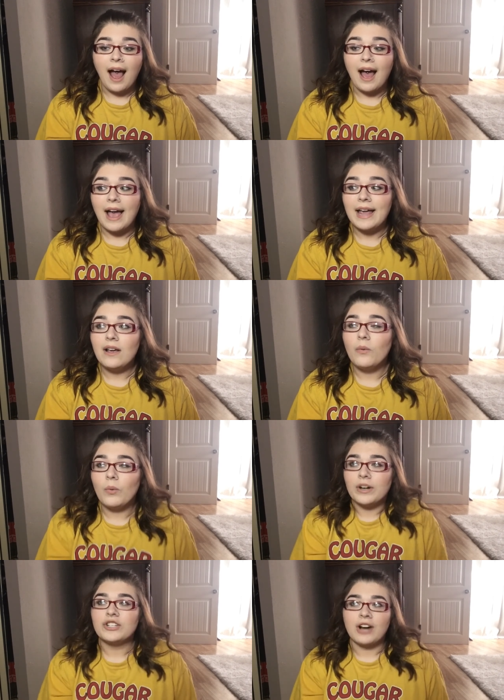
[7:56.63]
I
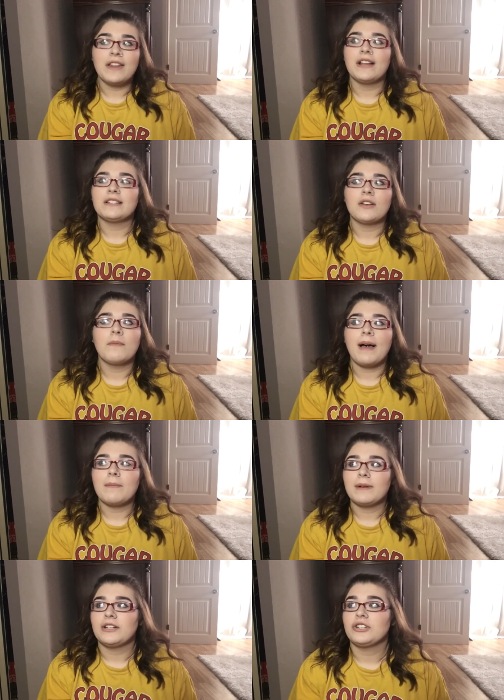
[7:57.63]
want to try that so
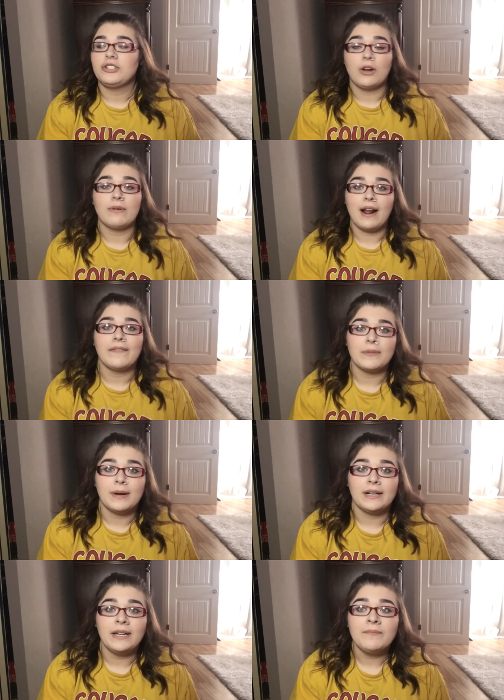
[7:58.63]
bad, but I just don't have the
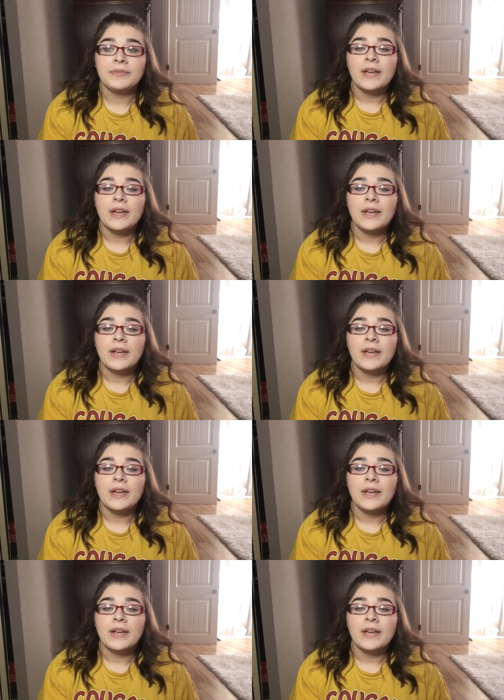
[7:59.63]
money.